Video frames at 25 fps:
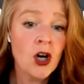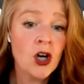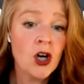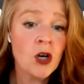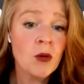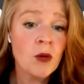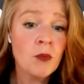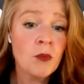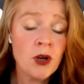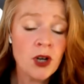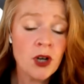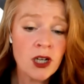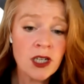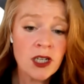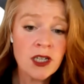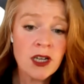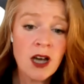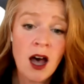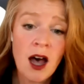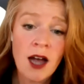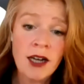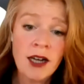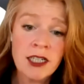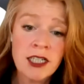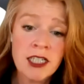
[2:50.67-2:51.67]
Her book,
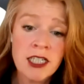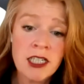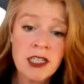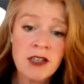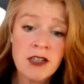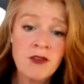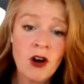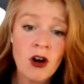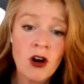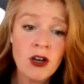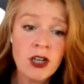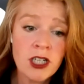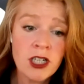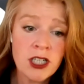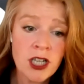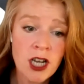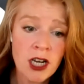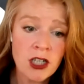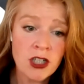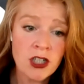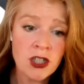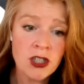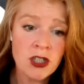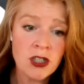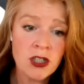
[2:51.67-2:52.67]
Cognitive
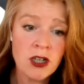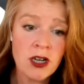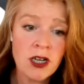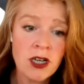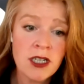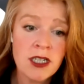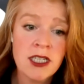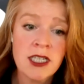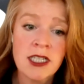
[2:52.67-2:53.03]
Architecture